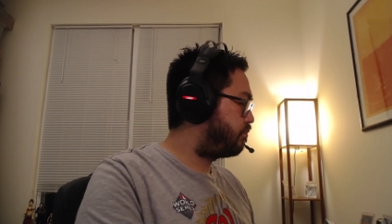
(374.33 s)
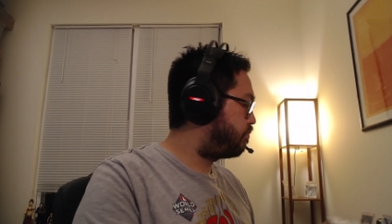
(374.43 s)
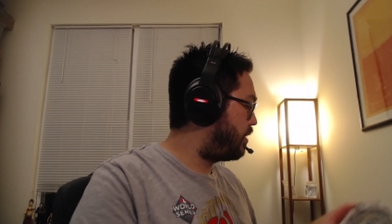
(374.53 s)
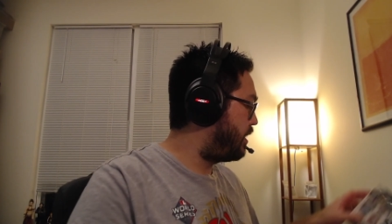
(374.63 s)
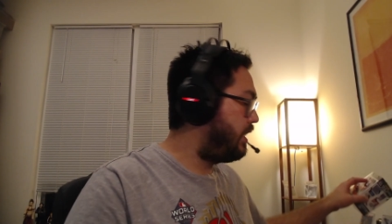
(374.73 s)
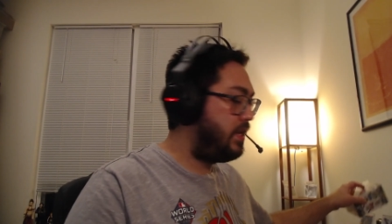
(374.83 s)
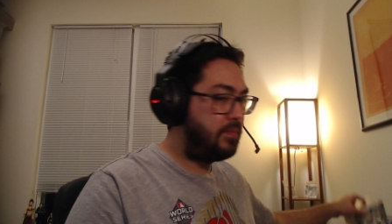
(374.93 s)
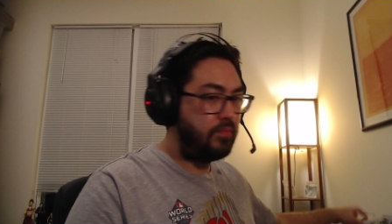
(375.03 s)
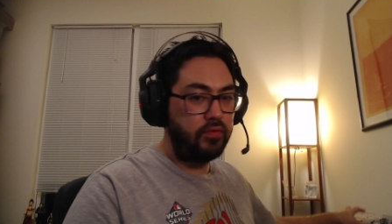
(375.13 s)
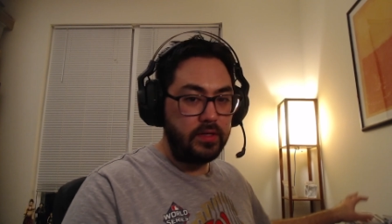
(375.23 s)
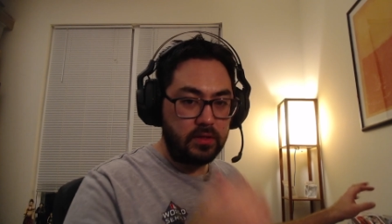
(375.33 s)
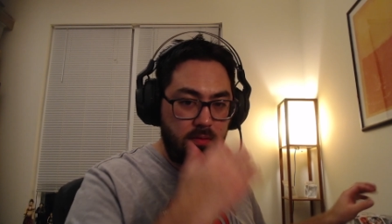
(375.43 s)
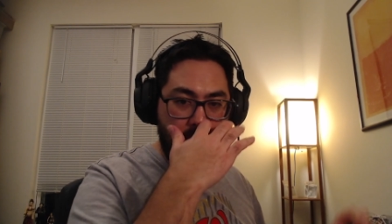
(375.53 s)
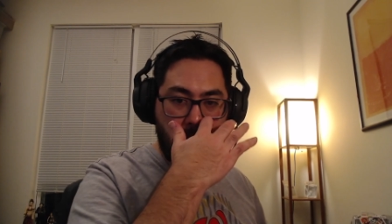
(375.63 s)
Panini Prizm,